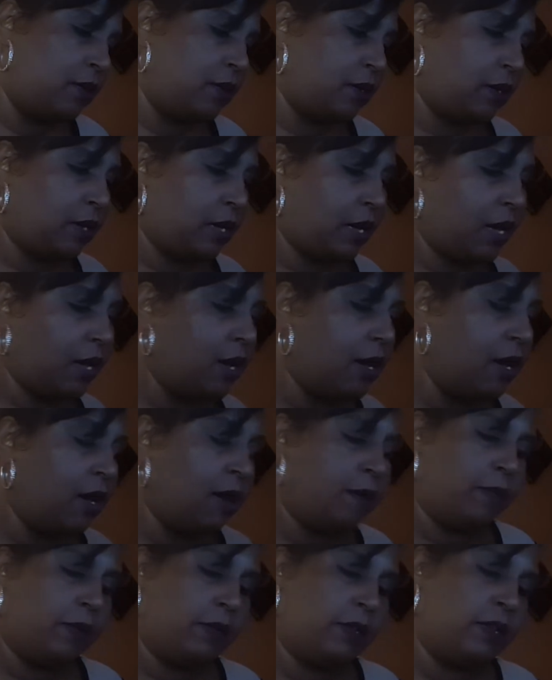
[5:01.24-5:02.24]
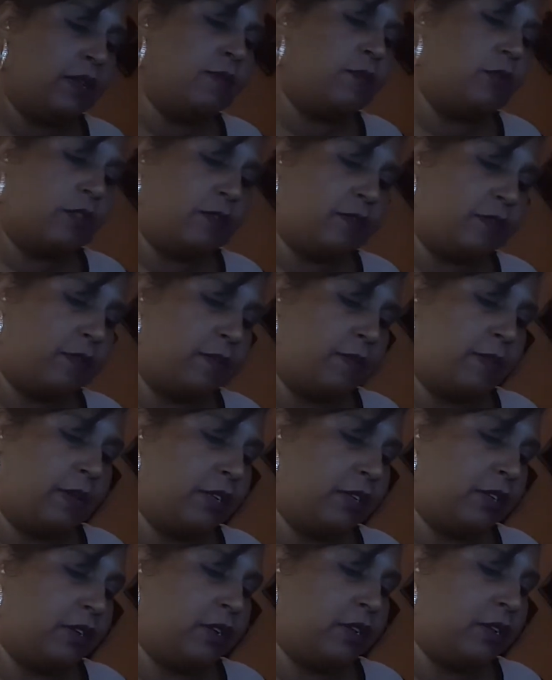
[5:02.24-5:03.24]
Okay. Please get more
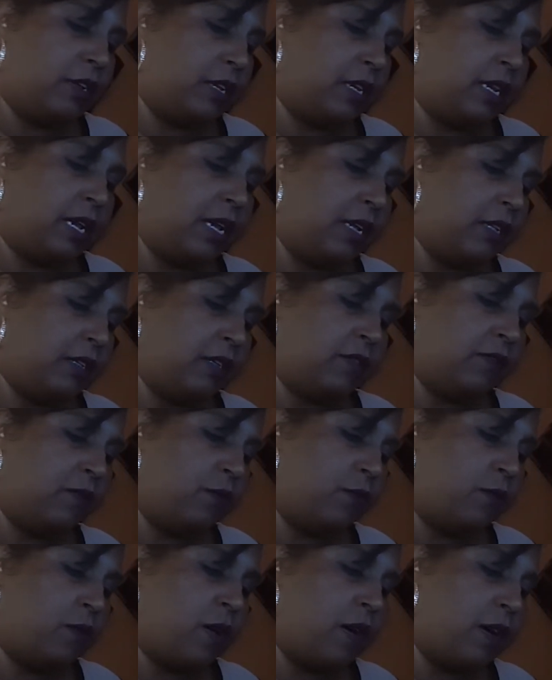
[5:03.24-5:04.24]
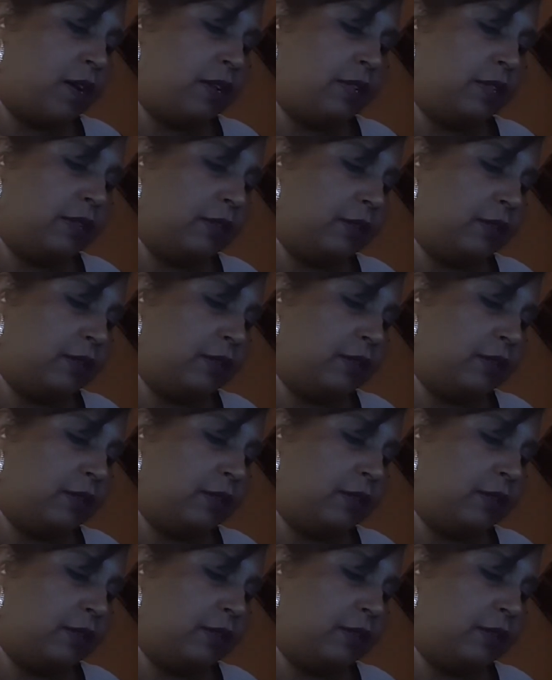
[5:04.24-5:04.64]
information on the Knight of Wands.